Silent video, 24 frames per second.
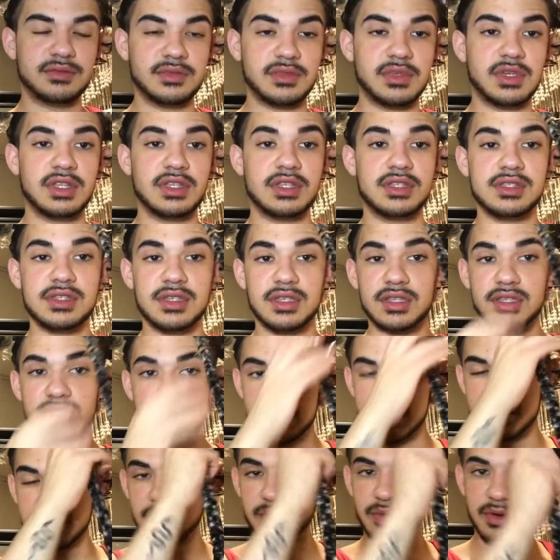That's it. This
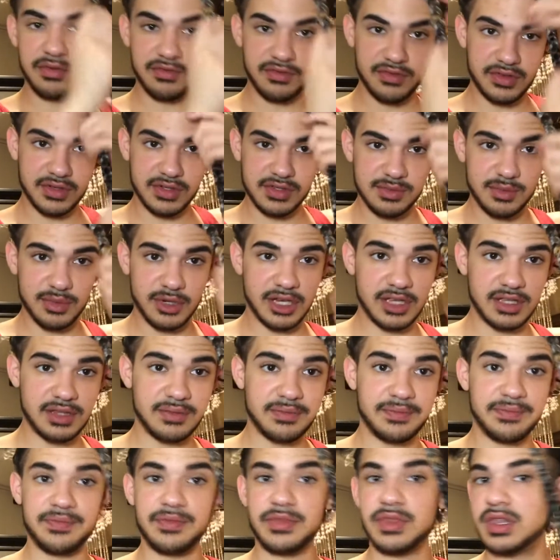is our first braid.
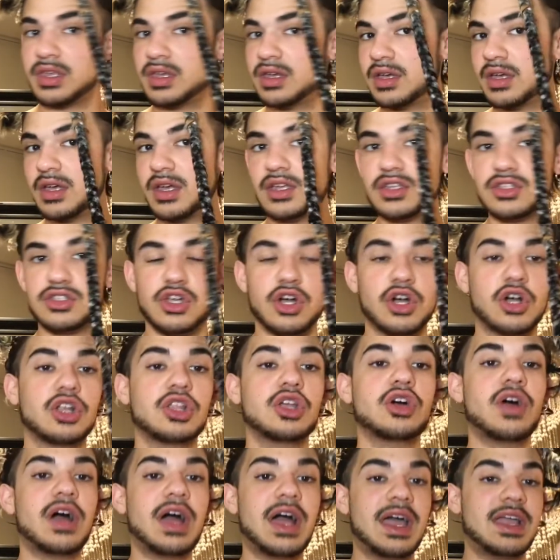So I'm gonna
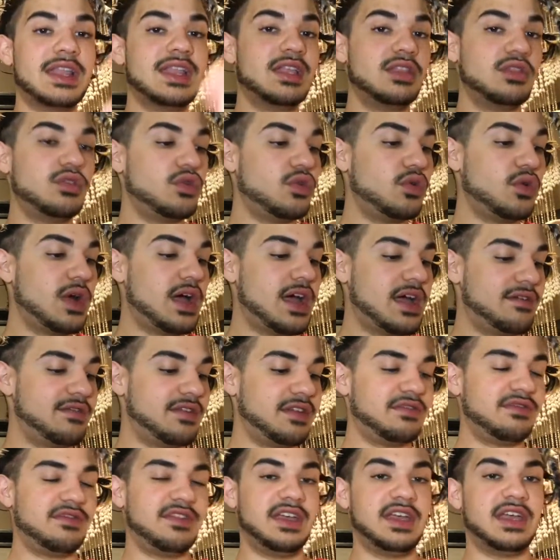go ahead and do
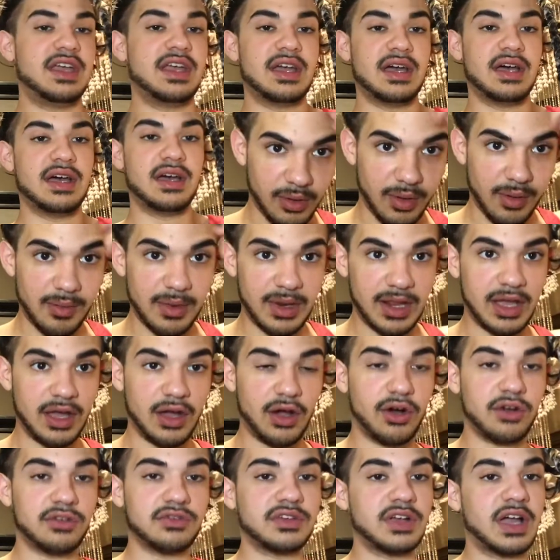everything probably
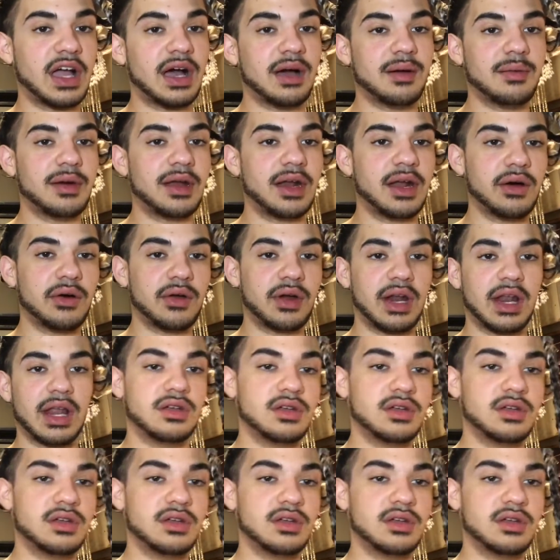off camera or.